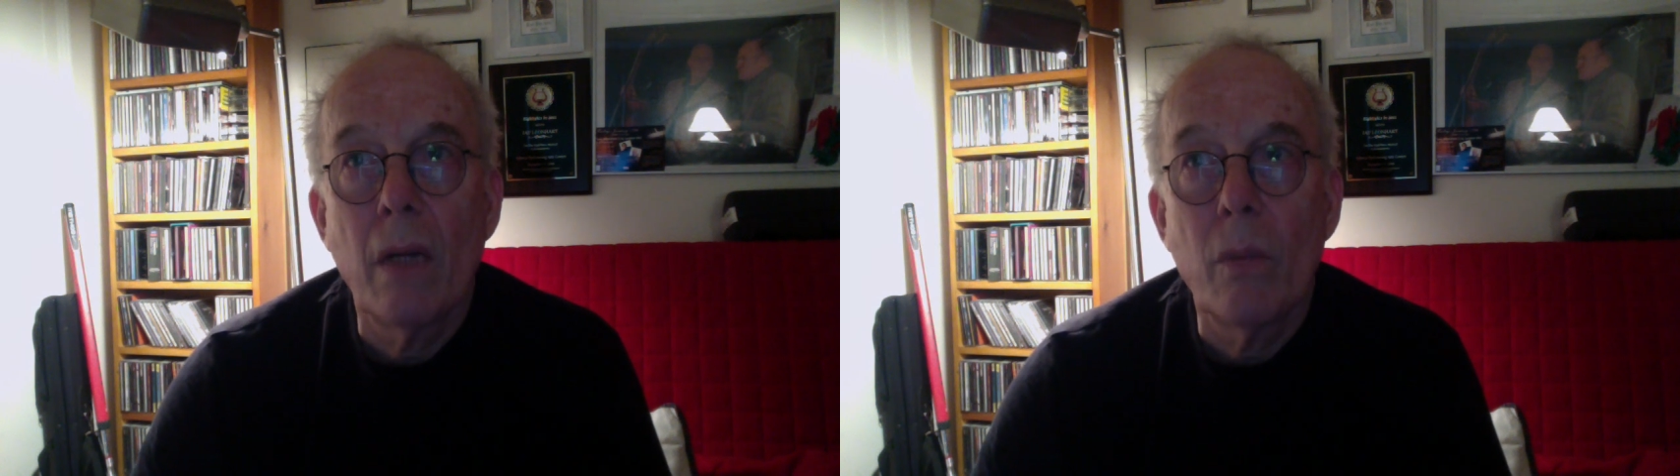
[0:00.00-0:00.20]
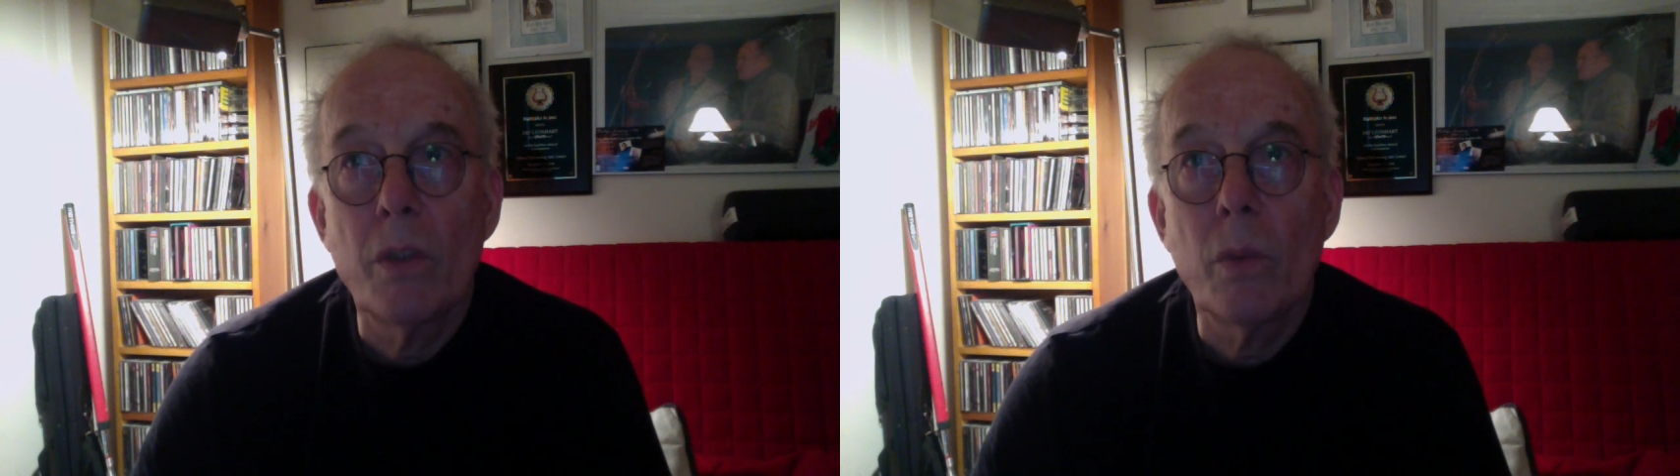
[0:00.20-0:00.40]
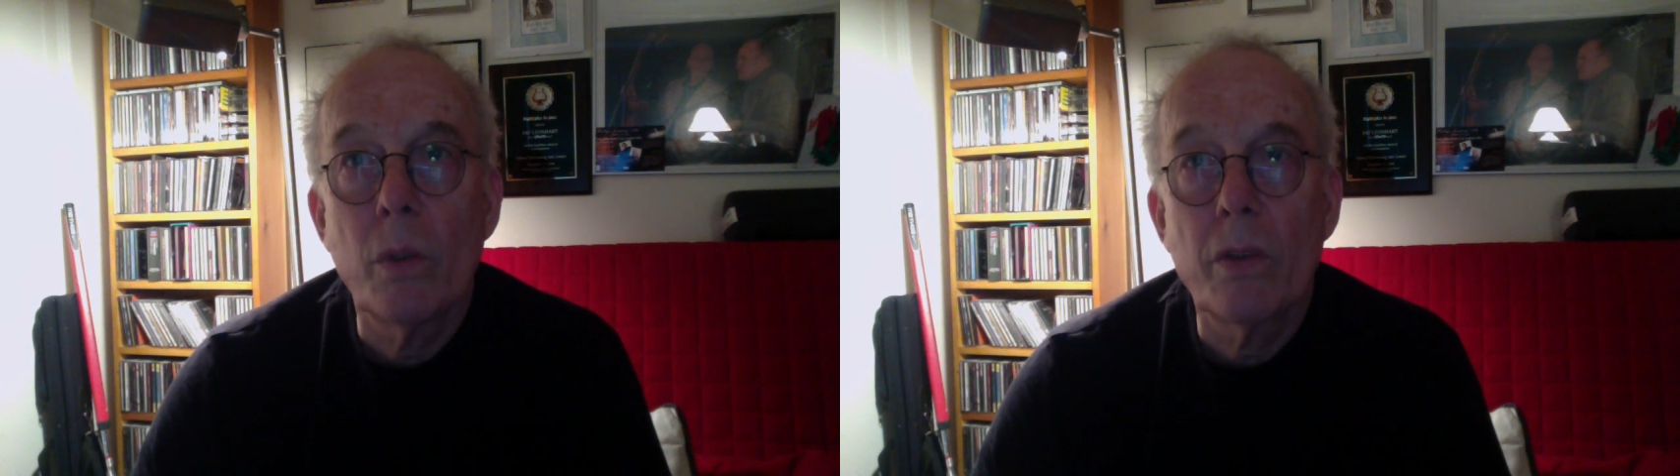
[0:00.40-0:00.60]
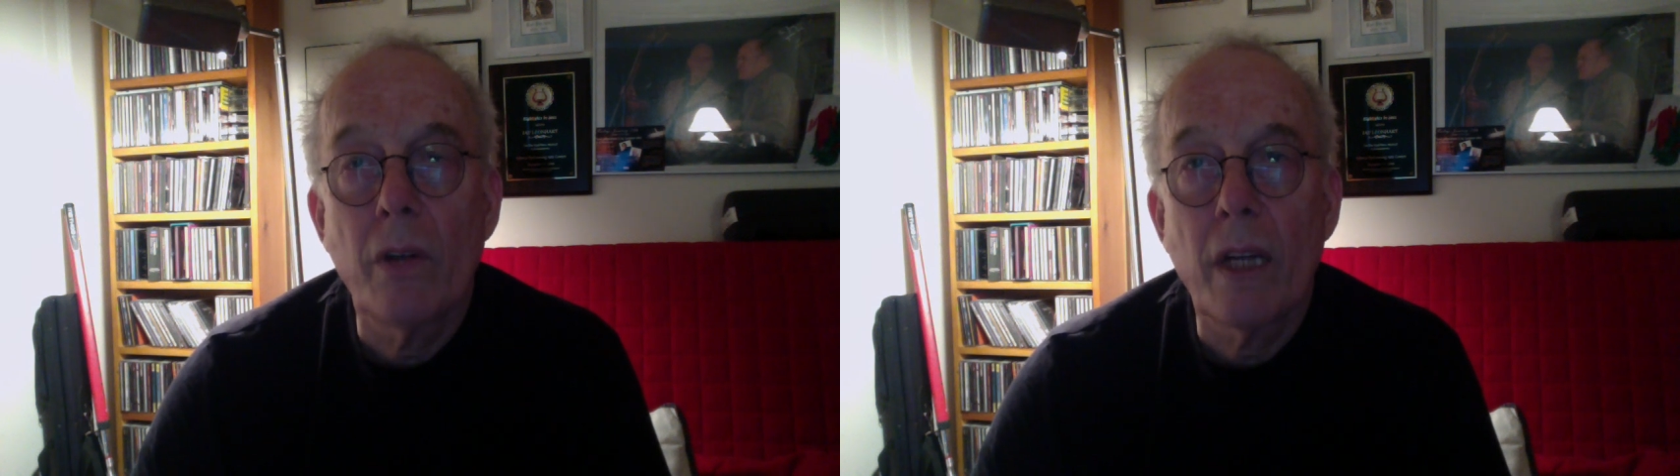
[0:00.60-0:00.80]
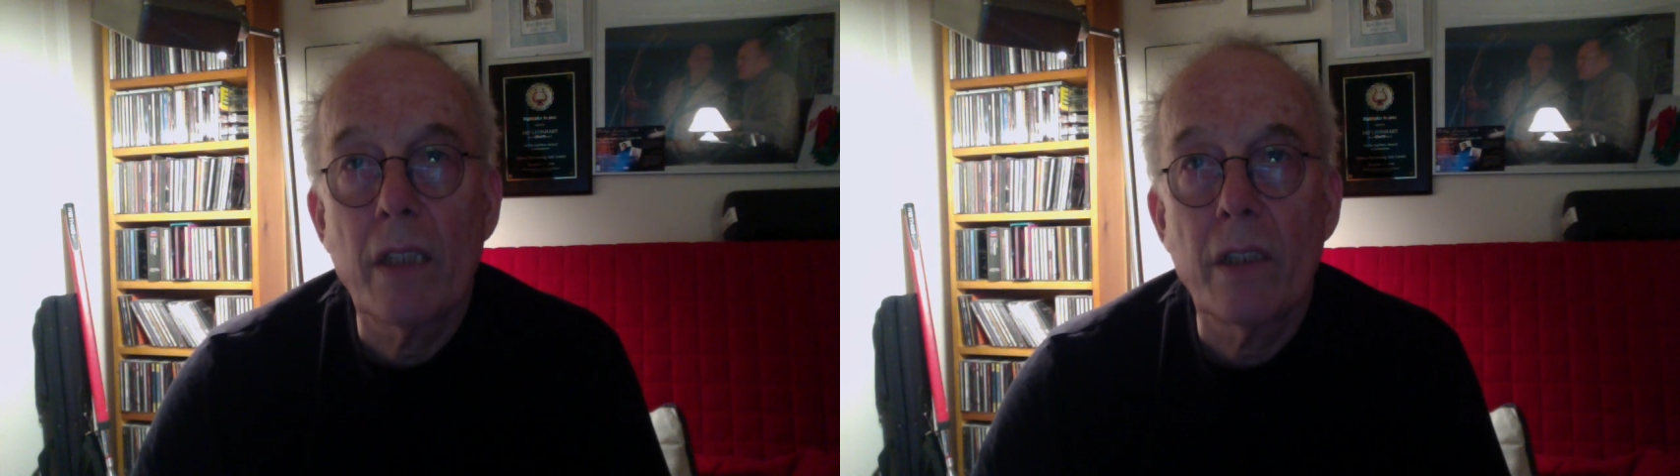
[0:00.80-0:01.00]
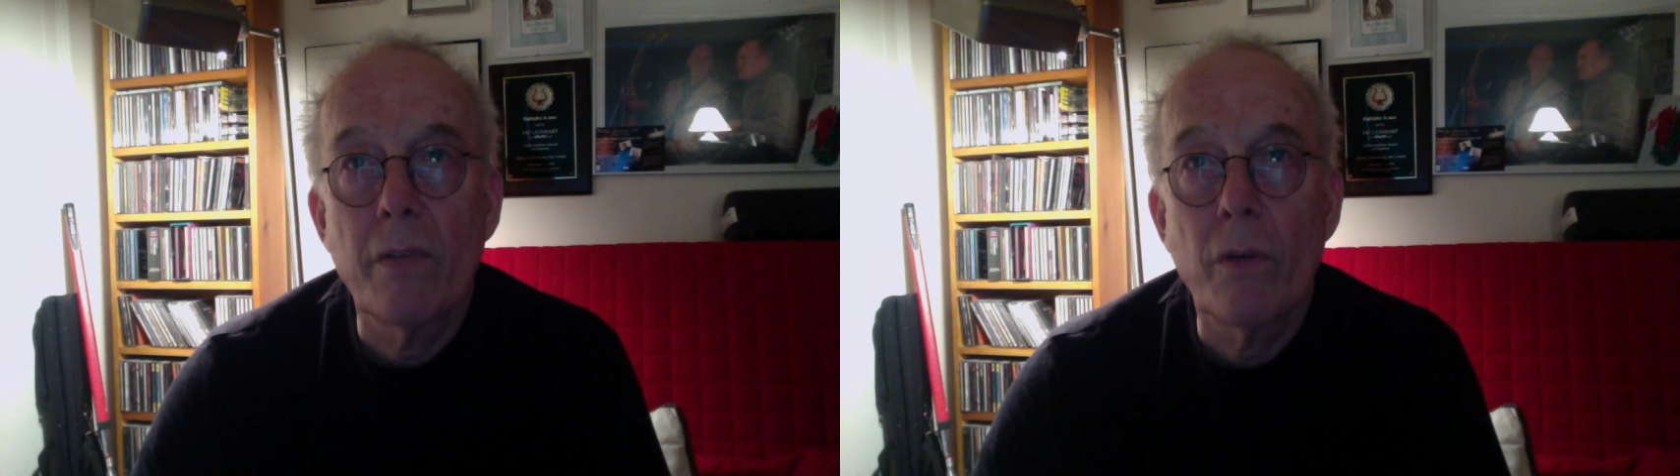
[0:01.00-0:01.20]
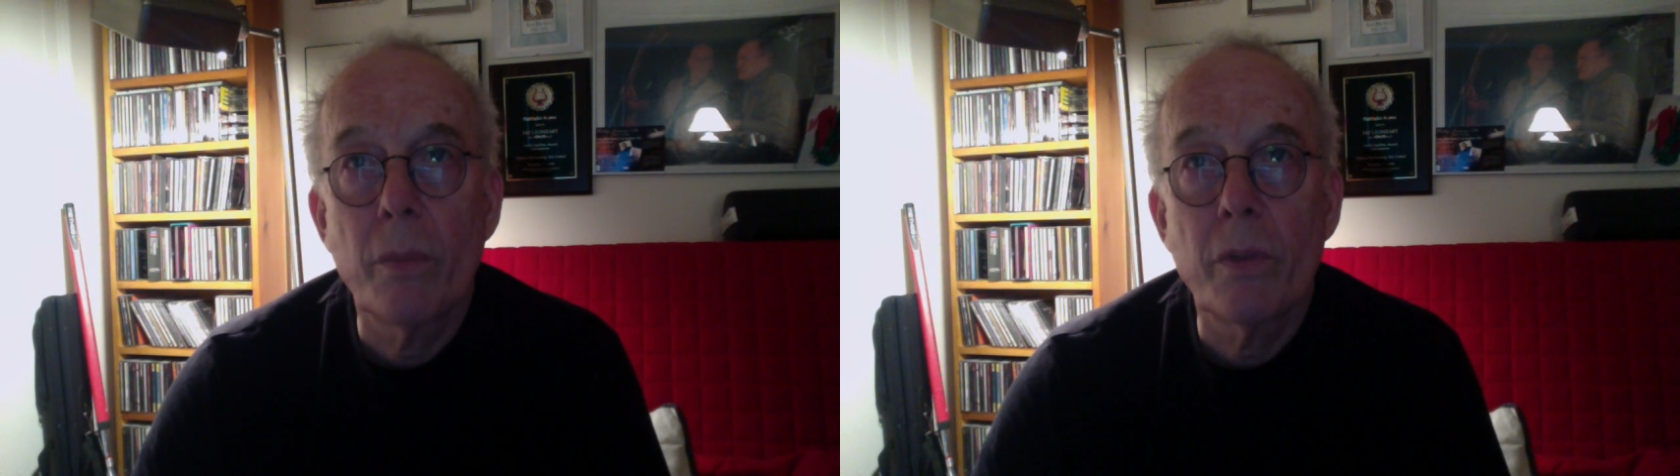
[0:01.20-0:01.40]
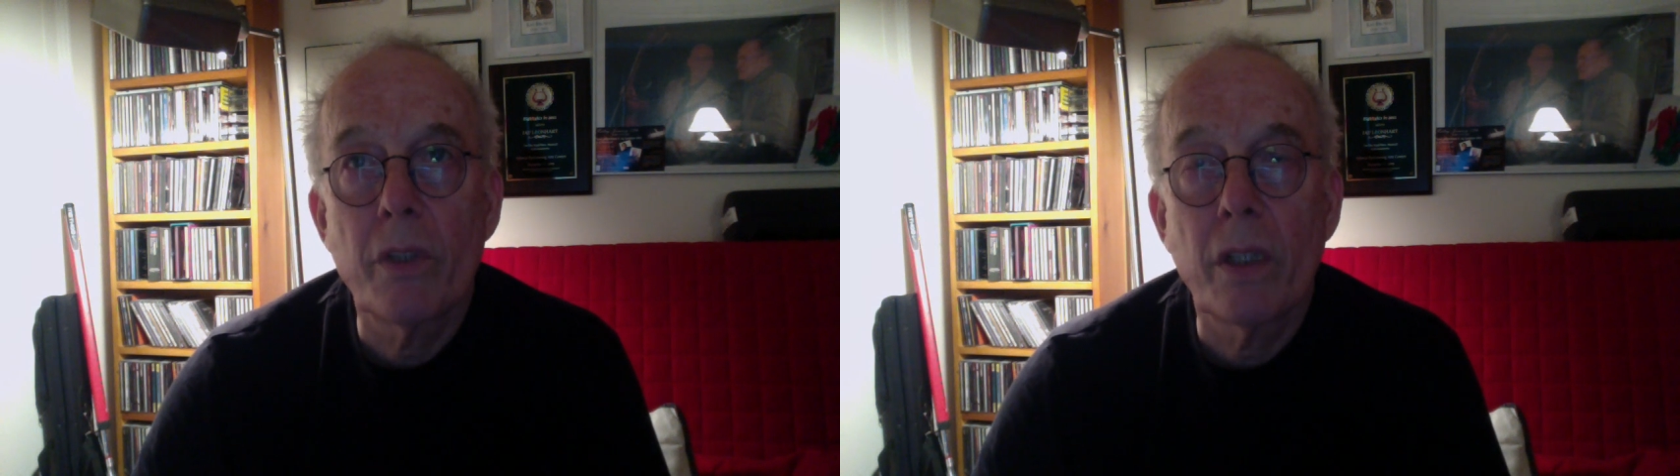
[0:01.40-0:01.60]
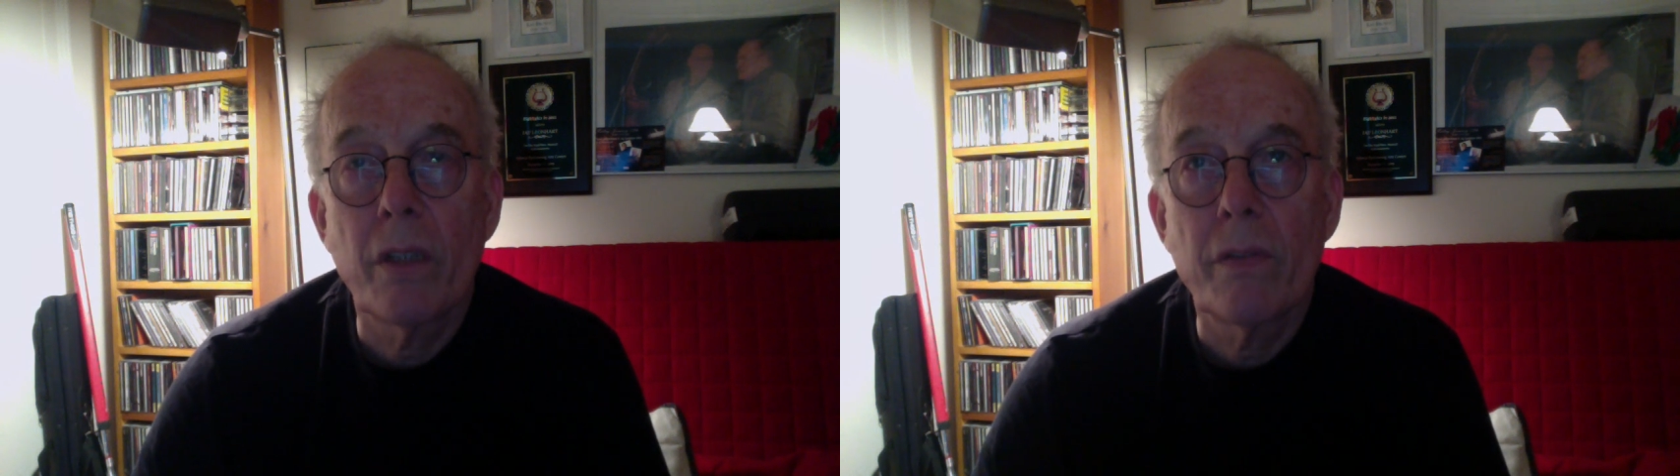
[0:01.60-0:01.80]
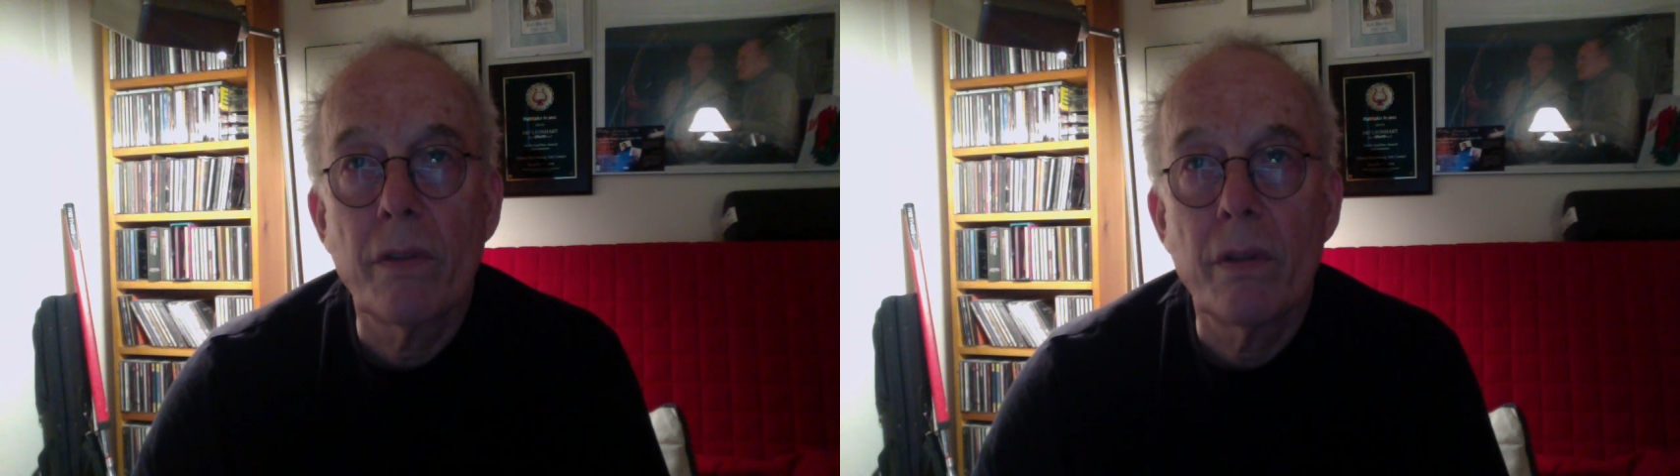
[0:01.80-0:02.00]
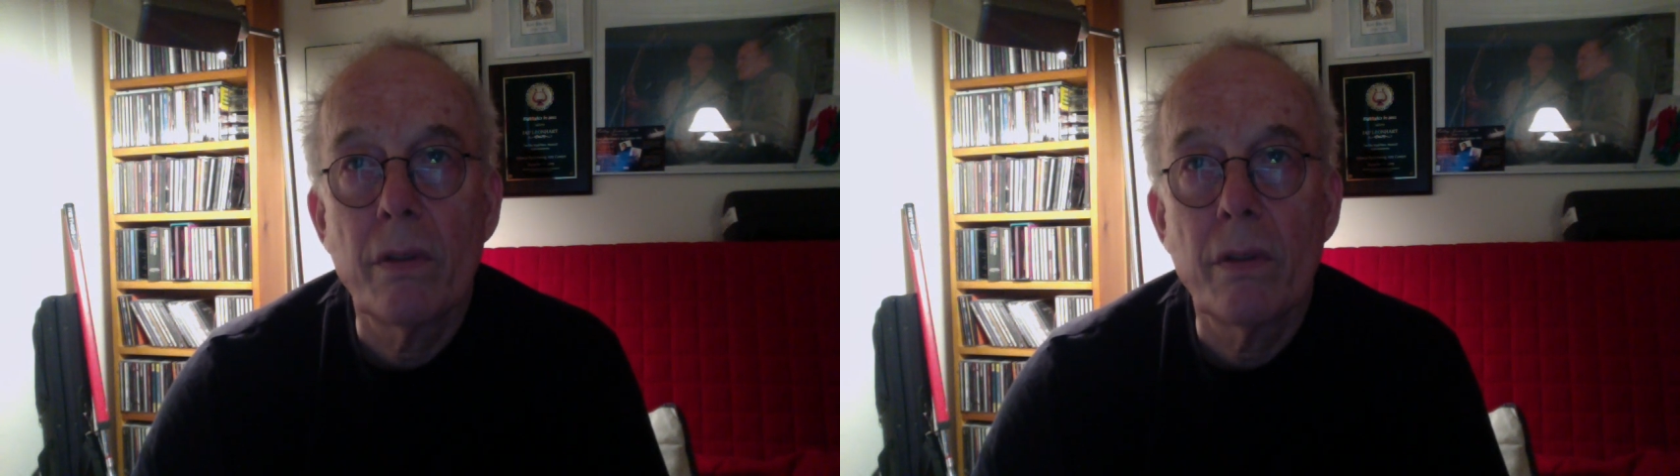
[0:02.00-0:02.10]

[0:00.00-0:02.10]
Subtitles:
Which ones are actually 40% off?